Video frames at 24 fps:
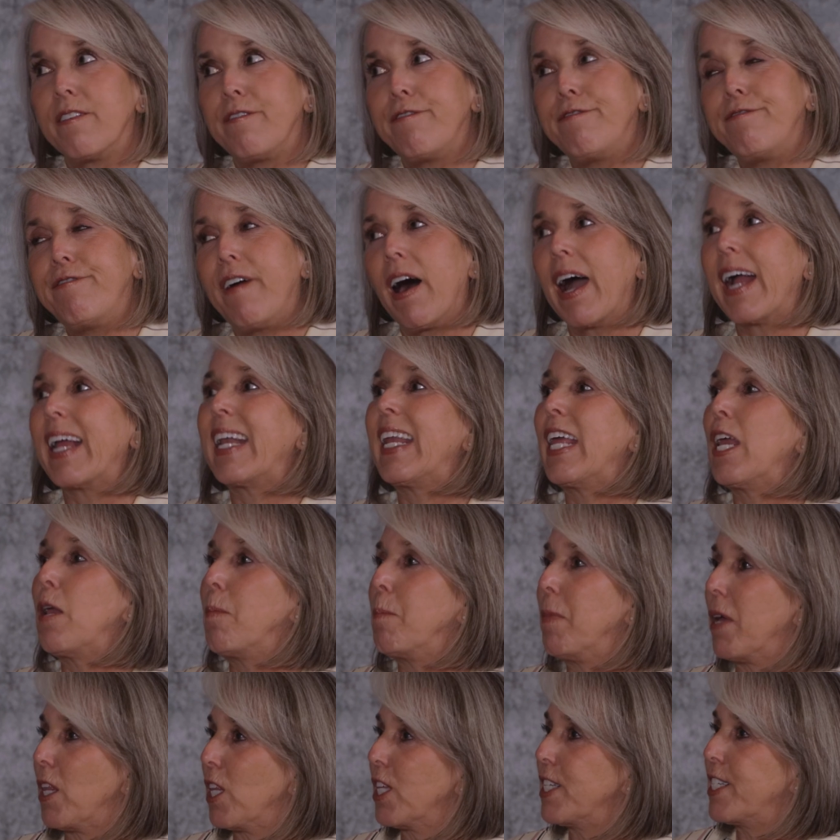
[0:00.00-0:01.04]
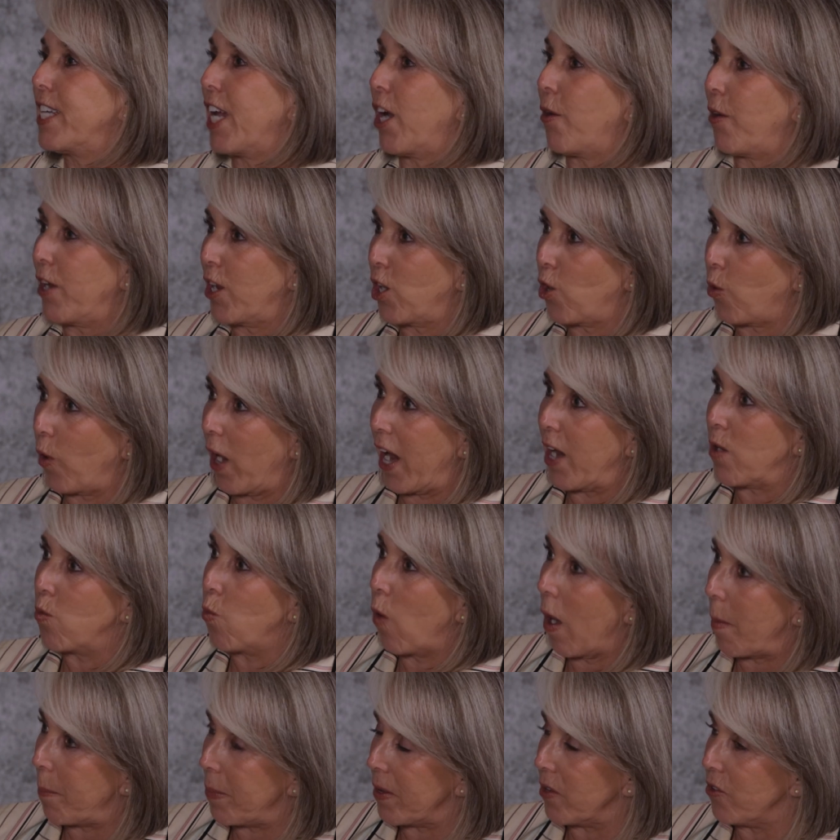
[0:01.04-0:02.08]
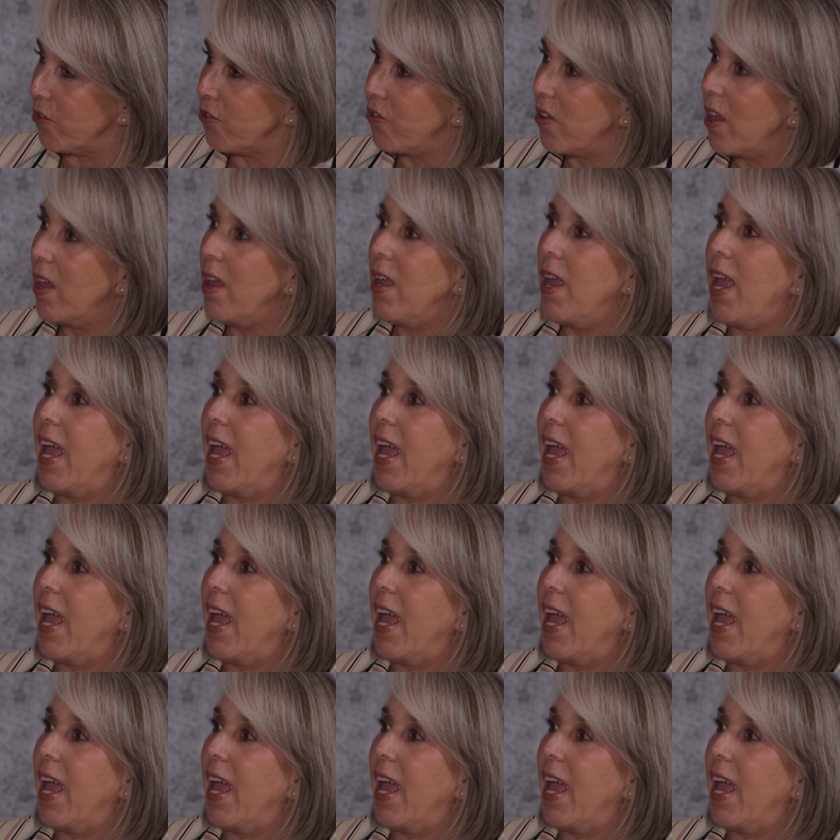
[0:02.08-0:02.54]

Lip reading: defining military-grade weapons,